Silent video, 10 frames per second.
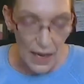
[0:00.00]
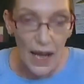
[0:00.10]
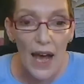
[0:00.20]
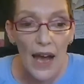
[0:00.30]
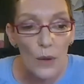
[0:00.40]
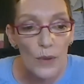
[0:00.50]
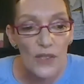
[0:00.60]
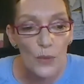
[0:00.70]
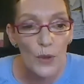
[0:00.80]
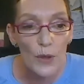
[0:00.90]
How
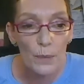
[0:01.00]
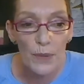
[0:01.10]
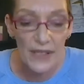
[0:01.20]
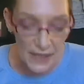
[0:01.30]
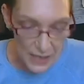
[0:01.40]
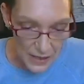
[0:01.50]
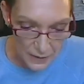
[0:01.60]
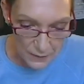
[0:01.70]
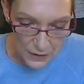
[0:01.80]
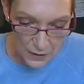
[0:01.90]
is work
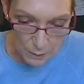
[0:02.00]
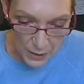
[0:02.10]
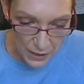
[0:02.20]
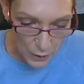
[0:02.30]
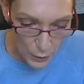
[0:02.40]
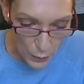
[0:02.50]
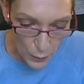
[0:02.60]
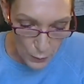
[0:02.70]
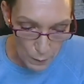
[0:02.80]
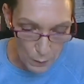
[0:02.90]
perceived and by
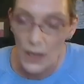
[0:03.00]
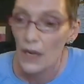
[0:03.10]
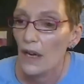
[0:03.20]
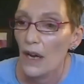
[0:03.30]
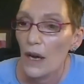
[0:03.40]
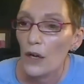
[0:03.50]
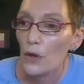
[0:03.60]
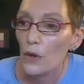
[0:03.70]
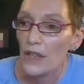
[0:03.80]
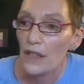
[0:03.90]
whom,
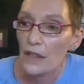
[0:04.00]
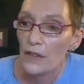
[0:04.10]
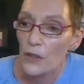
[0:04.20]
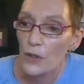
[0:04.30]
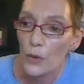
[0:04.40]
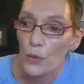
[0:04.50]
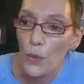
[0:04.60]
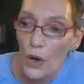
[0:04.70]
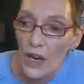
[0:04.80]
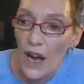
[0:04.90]
according to
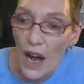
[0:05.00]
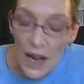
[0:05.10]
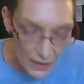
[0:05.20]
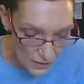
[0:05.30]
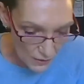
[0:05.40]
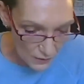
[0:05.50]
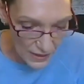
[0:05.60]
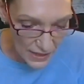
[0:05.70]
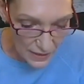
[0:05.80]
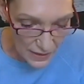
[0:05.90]
what kinds of
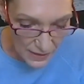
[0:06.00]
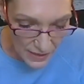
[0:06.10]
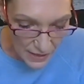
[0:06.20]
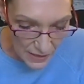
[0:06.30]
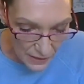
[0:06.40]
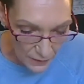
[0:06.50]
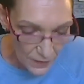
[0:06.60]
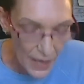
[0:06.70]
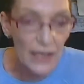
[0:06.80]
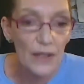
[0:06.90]
kinesthetic
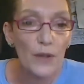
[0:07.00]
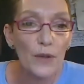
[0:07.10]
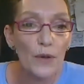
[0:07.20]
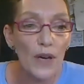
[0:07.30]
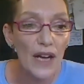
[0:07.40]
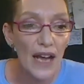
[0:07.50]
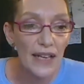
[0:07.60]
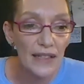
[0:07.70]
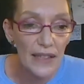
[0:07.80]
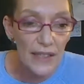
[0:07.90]
value
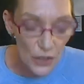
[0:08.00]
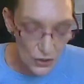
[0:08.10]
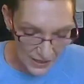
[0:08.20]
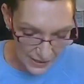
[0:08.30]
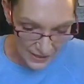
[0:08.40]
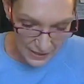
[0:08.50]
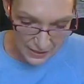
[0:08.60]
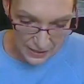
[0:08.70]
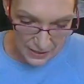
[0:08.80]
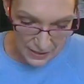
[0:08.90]
and literacy?